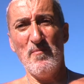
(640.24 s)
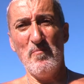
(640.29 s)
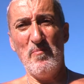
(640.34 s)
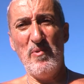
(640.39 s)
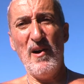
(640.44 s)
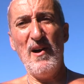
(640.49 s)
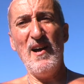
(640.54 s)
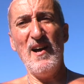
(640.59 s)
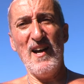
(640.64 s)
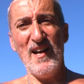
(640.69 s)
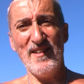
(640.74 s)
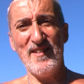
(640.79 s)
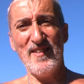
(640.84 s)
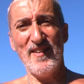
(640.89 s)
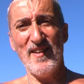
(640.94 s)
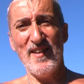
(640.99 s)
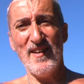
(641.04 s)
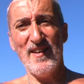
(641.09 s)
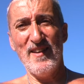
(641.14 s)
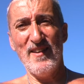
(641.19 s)
But
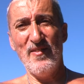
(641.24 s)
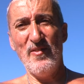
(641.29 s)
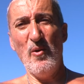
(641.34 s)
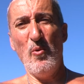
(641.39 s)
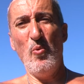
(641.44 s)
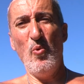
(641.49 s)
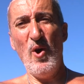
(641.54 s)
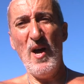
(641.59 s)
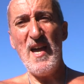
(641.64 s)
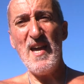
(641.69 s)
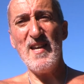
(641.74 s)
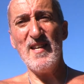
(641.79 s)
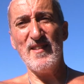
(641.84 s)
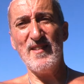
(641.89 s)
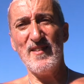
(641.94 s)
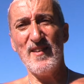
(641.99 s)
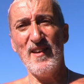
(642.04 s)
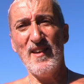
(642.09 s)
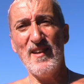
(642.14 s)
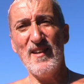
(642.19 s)
the
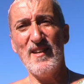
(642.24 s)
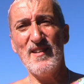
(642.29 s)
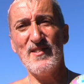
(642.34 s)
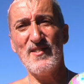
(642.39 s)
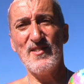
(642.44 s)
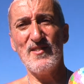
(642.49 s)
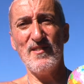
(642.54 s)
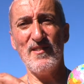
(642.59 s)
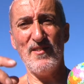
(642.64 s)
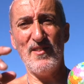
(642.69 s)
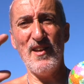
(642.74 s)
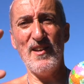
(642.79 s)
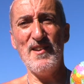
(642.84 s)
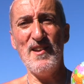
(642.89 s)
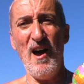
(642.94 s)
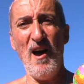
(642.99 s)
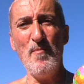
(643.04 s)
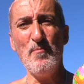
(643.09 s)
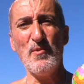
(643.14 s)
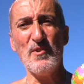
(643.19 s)
weight, the
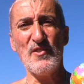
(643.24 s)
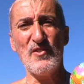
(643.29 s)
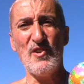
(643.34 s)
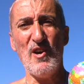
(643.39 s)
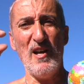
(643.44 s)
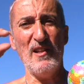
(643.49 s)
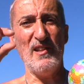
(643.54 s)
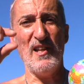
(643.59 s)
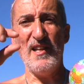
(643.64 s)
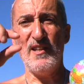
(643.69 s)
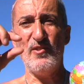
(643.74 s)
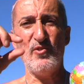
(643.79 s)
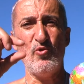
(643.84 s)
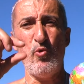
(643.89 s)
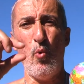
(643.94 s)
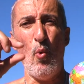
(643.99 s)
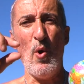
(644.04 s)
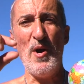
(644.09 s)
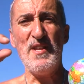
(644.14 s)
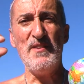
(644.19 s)
number's got like
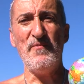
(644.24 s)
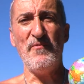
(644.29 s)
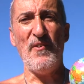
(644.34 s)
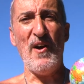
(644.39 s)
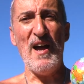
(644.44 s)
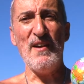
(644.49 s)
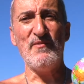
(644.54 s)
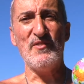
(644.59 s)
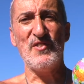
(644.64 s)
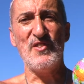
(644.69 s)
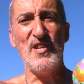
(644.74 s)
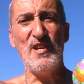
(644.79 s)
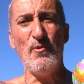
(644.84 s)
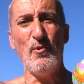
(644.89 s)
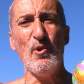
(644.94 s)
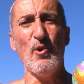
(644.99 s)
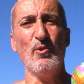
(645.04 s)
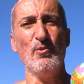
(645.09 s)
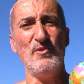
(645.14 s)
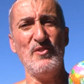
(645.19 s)
25
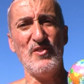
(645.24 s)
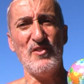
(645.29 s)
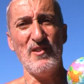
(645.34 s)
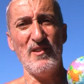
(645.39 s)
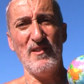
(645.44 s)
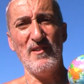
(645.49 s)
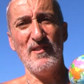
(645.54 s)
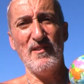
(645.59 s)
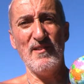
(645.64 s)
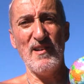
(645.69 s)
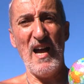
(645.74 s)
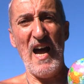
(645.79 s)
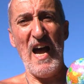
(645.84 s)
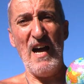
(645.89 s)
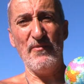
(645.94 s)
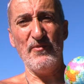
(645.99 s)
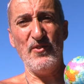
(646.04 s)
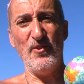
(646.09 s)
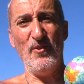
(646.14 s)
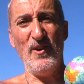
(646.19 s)
zeros
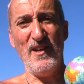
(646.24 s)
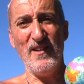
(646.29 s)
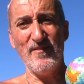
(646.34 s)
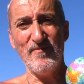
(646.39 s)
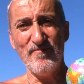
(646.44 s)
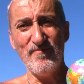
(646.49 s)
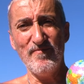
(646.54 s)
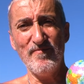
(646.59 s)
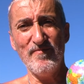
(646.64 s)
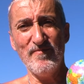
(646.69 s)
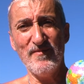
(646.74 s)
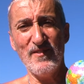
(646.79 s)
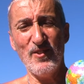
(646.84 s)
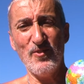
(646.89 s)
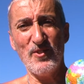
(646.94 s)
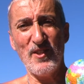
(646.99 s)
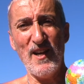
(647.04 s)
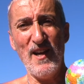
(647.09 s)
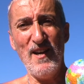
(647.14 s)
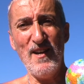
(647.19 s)
after it,
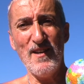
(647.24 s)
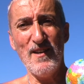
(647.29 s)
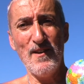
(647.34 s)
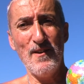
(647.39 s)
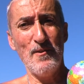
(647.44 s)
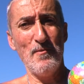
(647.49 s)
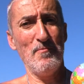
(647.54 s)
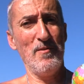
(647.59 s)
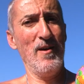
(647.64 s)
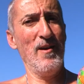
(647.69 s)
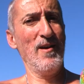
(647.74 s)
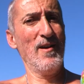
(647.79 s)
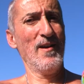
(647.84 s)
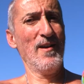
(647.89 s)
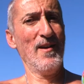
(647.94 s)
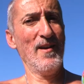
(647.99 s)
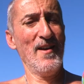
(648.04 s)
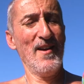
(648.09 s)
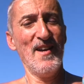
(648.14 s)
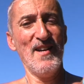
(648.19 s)
okay?
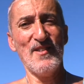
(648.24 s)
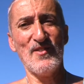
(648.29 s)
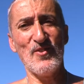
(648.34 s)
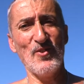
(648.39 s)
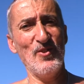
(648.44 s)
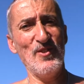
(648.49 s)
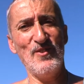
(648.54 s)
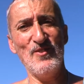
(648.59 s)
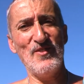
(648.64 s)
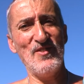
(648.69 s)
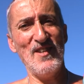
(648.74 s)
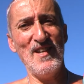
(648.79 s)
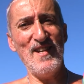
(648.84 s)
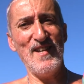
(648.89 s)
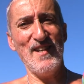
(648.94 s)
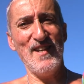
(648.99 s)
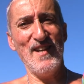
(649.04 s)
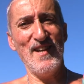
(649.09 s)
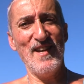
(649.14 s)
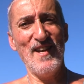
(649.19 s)
So you
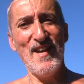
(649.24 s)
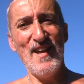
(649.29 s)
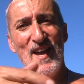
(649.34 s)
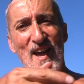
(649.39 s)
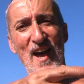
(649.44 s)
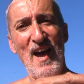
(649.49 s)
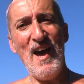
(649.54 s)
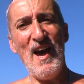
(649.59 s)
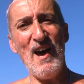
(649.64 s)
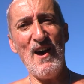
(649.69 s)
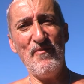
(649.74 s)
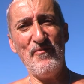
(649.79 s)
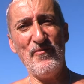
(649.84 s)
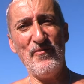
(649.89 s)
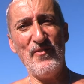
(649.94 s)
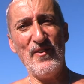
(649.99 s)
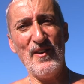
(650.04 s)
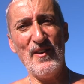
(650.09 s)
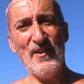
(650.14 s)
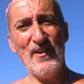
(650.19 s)
see, F
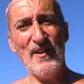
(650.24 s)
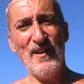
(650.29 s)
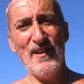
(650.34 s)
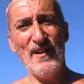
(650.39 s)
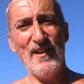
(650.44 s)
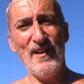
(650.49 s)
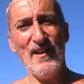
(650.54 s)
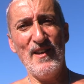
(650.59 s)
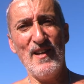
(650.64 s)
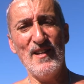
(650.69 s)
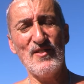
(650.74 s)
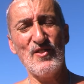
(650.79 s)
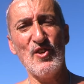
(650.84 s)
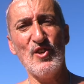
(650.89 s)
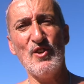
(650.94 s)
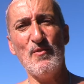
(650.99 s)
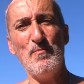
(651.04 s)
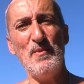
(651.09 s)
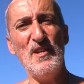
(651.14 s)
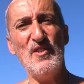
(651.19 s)
is
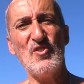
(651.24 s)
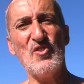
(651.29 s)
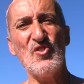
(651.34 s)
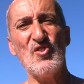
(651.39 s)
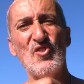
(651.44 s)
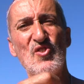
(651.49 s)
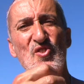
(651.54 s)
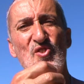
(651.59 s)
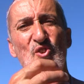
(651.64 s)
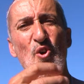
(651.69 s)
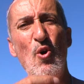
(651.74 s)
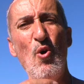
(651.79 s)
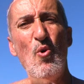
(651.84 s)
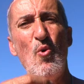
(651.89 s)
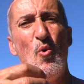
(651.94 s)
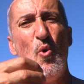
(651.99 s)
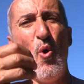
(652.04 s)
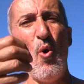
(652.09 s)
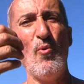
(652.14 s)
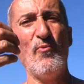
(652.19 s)
going to be
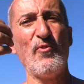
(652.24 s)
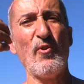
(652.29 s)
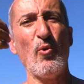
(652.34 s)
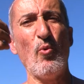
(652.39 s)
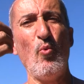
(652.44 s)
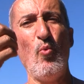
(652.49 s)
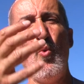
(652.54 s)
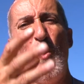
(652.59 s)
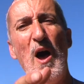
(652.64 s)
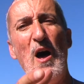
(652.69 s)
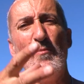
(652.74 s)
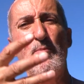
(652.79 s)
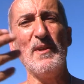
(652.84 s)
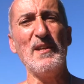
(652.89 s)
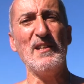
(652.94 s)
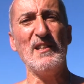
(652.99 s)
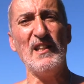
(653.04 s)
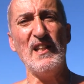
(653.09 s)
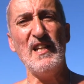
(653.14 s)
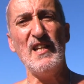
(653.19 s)
so
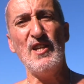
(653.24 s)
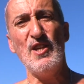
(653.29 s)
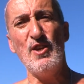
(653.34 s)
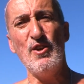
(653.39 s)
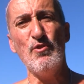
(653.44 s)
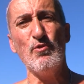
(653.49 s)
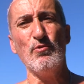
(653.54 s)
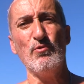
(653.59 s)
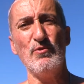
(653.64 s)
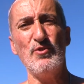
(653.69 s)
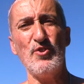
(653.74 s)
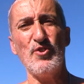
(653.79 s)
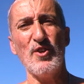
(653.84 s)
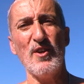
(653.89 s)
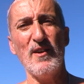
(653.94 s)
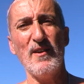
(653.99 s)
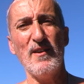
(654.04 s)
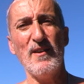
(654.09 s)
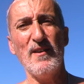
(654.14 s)
overwhelmingly huge